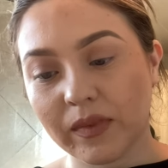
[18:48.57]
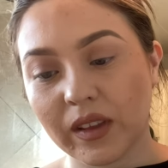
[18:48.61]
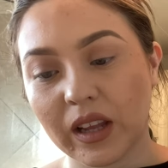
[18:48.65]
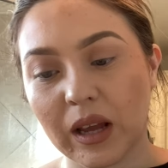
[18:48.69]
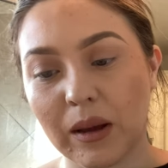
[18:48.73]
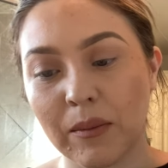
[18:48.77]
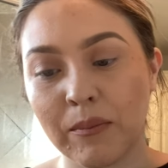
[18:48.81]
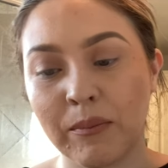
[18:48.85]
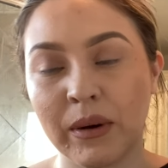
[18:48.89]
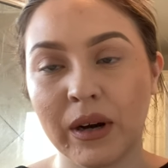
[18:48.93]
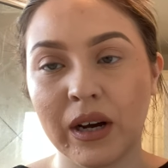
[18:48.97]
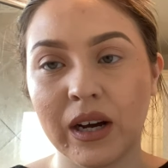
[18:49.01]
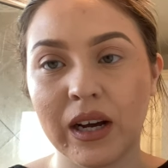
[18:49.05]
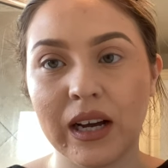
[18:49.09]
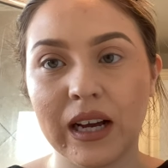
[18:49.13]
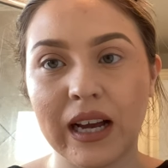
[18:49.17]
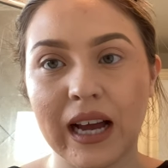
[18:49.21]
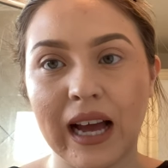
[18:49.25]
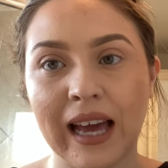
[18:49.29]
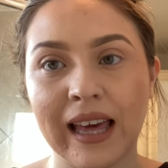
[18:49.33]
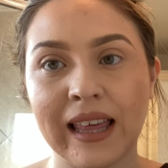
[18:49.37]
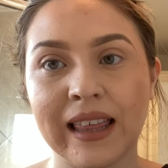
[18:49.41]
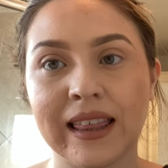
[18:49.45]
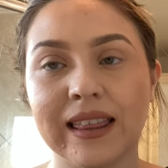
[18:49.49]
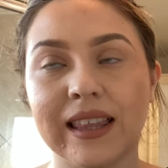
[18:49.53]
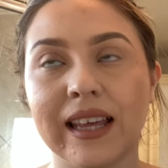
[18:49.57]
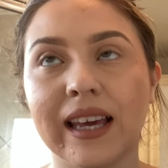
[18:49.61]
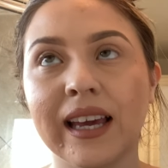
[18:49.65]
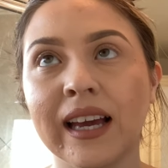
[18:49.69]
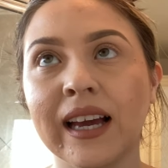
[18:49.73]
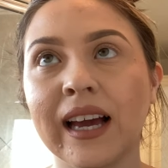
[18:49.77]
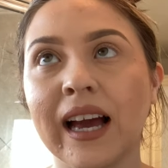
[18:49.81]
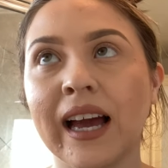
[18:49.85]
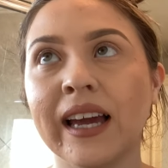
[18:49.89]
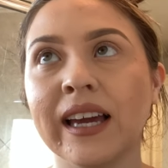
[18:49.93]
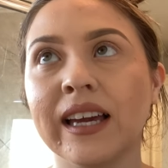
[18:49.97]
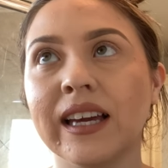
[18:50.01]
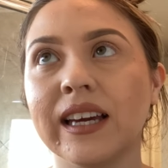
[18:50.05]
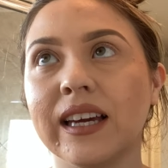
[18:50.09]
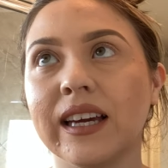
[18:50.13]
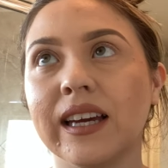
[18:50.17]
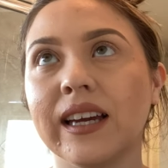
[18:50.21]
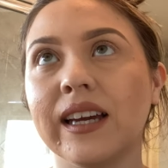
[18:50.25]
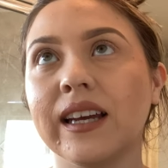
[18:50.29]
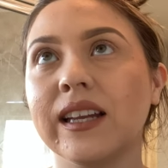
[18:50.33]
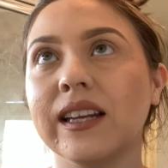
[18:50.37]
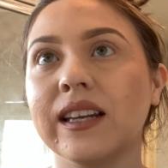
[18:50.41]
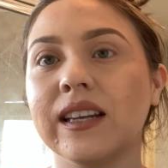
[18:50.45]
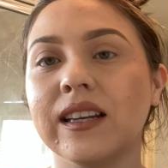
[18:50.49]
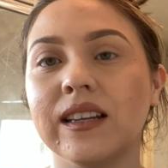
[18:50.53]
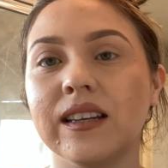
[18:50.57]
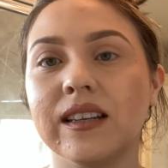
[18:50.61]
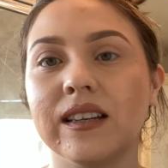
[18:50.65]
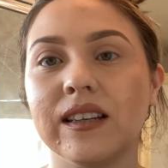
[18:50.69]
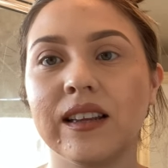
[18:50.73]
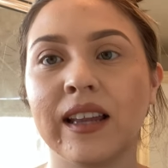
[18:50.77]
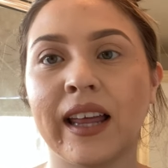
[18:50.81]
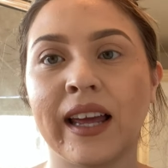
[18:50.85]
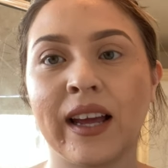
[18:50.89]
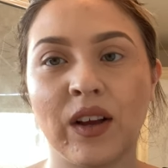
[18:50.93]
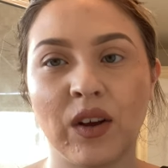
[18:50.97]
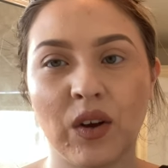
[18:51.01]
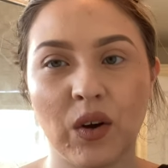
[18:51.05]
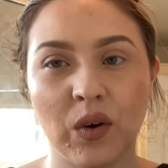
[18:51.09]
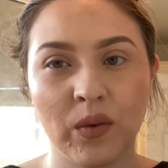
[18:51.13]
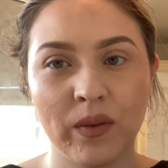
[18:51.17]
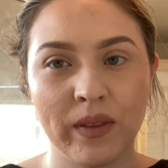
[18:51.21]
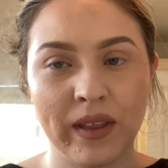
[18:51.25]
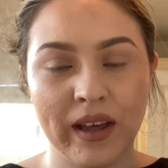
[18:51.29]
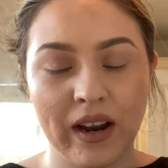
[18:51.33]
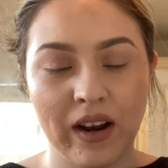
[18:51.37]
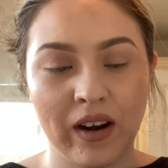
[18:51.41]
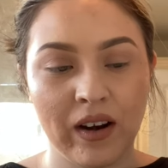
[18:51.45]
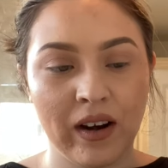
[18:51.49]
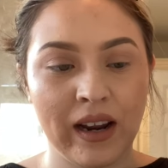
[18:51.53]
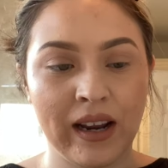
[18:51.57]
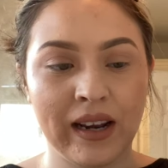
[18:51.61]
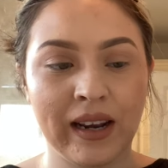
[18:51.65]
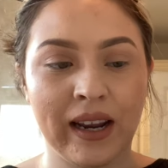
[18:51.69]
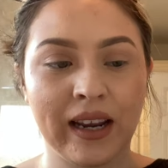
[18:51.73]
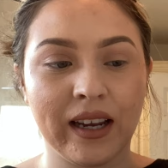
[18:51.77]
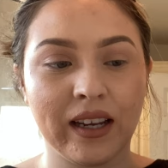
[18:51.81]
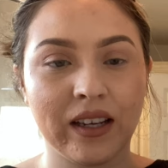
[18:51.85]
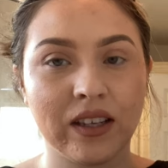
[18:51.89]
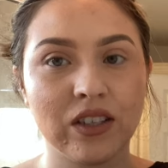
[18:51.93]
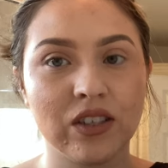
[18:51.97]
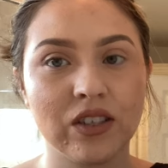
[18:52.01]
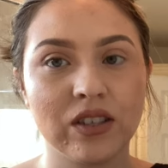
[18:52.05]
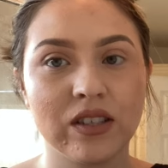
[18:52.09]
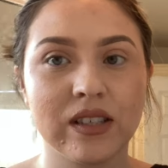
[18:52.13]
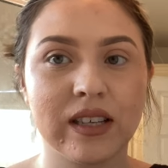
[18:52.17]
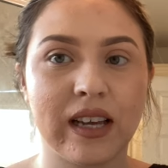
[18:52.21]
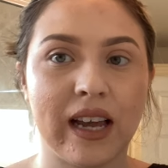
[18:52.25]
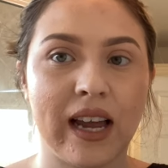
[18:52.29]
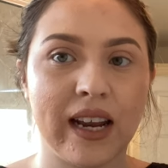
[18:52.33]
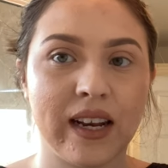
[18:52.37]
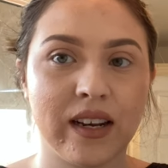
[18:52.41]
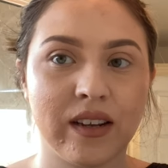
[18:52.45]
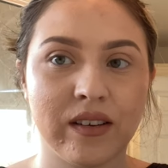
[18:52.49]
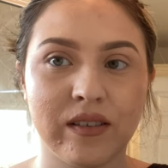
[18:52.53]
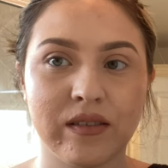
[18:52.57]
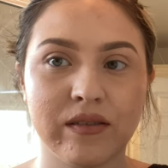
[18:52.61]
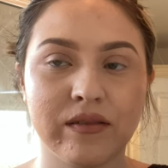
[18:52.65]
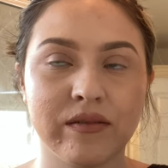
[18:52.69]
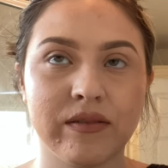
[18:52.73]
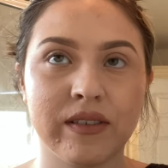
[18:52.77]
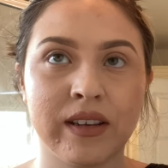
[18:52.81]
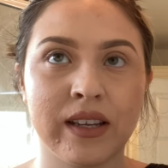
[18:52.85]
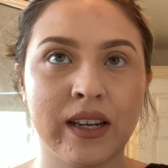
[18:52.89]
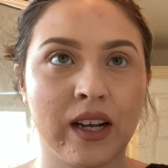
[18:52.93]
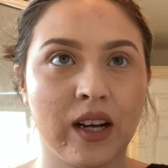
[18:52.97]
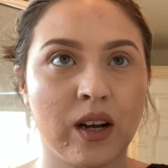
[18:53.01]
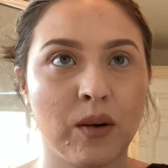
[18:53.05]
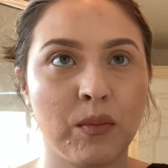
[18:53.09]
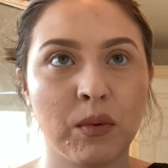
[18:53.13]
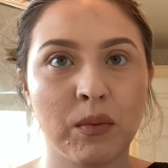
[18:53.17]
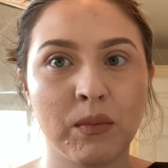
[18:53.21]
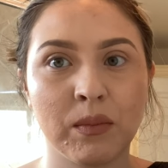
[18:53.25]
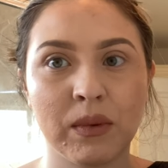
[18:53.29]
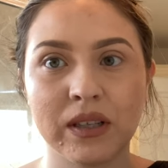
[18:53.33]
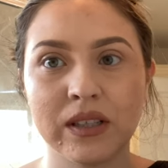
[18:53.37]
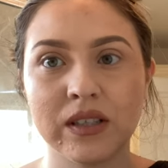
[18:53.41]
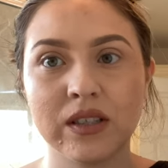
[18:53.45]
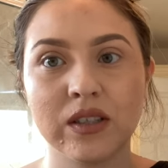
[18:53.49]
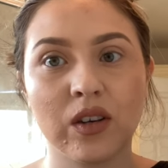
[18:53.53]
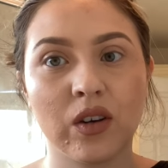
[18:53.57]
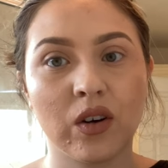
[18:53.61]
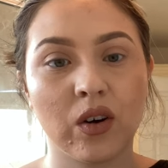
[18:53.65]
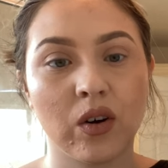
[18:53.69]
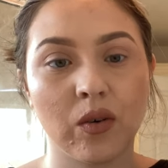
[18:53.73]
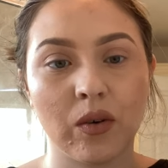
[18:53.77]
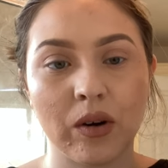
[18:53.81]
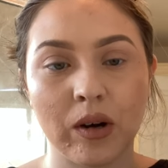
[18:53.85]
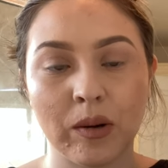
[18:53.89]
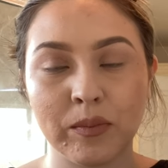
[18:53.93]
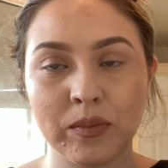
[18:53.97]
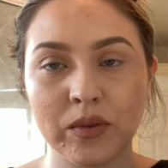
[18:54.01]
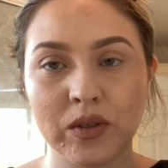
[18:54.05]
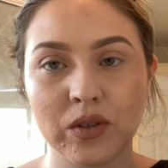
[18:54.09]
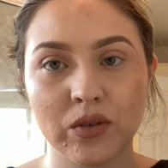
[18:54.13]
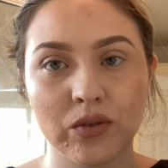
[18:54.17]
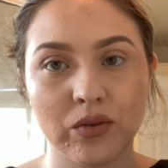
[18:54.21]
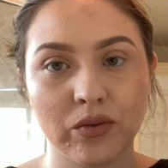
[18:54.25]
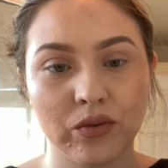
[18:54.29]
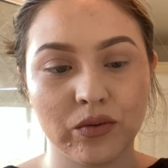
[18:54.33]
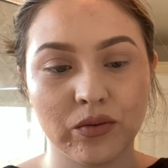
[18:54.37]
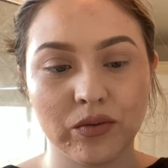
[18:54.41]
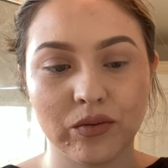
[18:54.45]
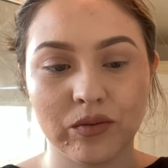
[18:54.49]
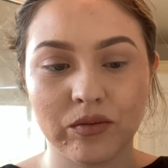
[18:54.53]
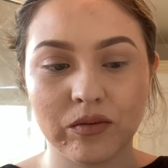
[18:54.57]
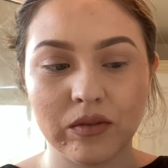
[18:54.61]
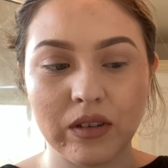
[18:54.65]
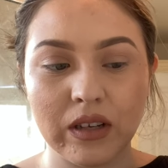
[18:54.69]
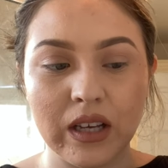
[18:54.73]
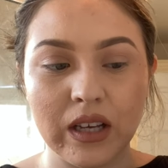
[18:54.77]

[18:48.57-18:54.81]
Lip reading: But I think I can like go there, and I can just kind of in a couple months go up to